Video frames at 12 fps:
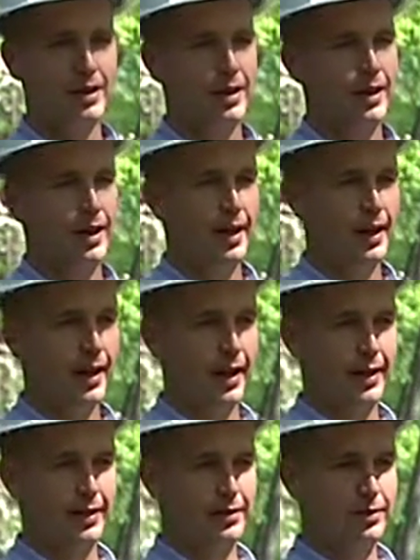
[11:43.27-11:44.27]

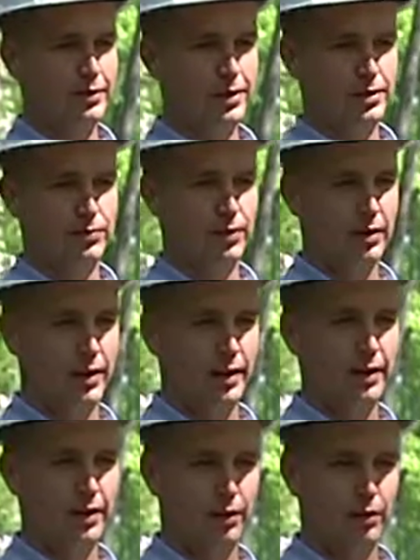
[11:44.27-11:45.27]
And just for
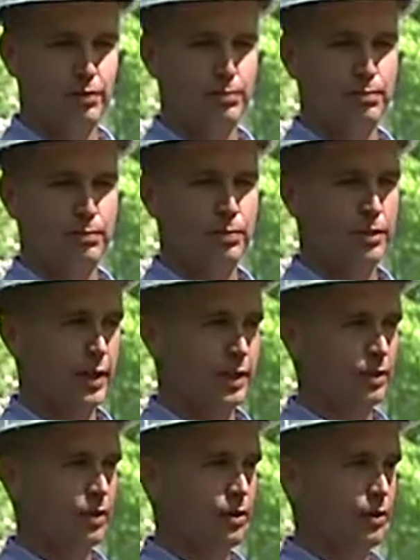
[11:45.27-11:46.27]
another
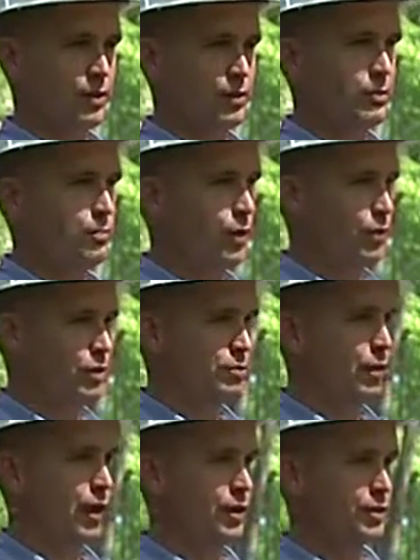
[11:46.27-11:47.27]
particular on this
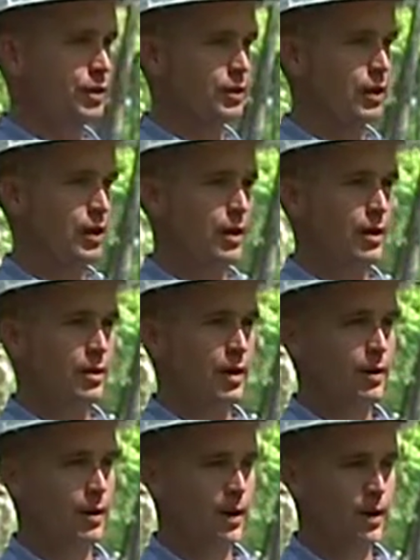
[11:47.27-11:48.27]
project,
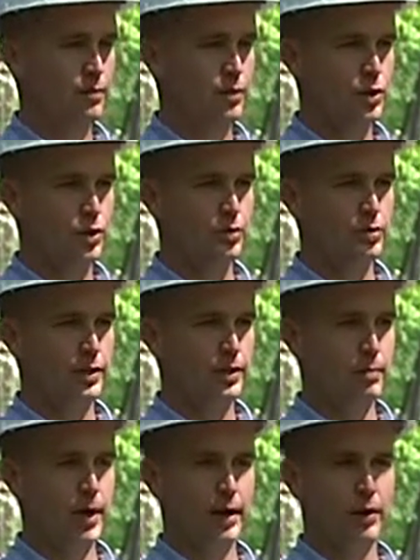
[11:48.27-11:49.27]
new steam
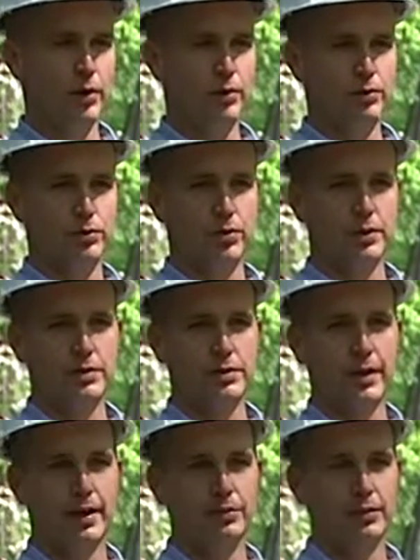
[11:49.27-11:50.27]
manhole
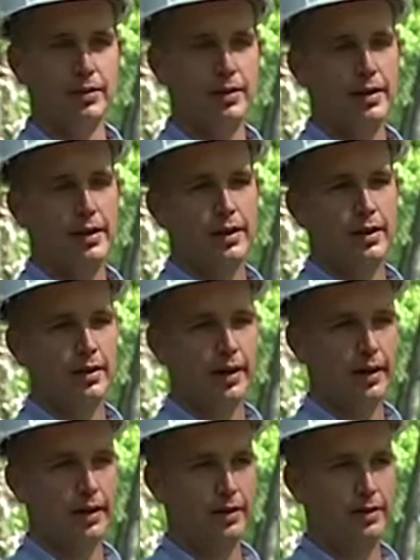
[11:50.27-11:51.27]
27,
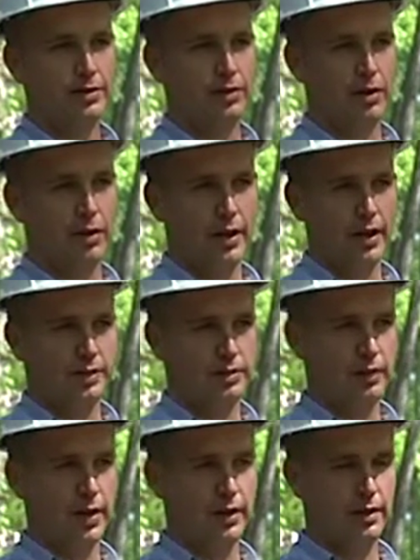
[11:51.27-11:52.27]
they started
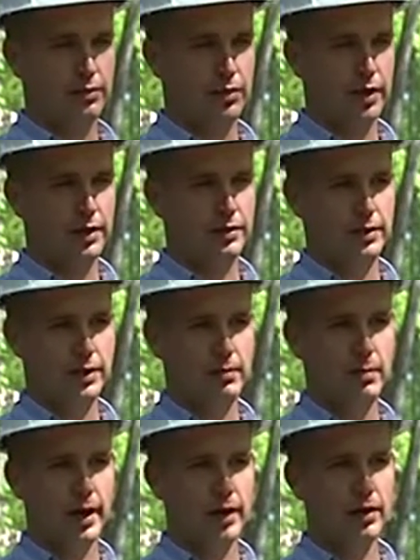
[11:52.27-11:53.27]
excavating for that steam
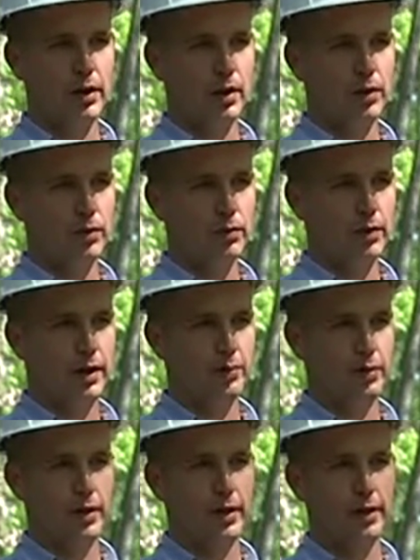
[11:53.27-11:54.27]
manhole, and
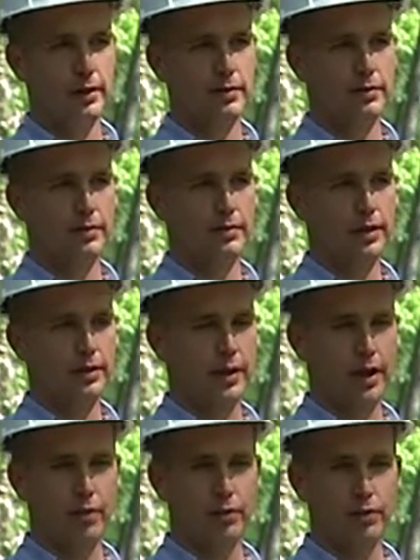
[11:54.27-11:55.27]
when they
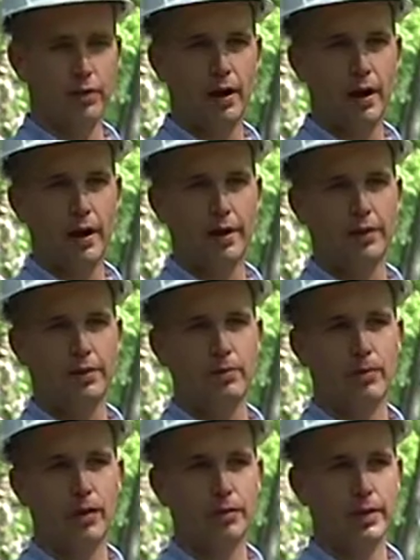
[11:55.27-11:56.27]
encountered rock, they
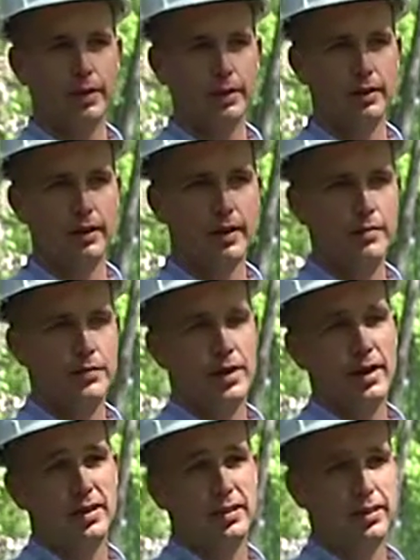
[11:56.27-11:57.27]
brought in,
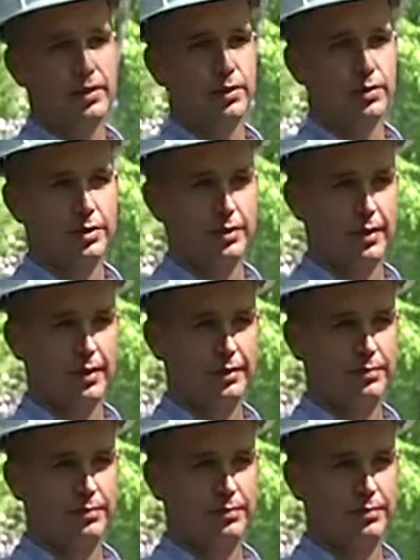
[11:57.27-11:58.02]
I think it was a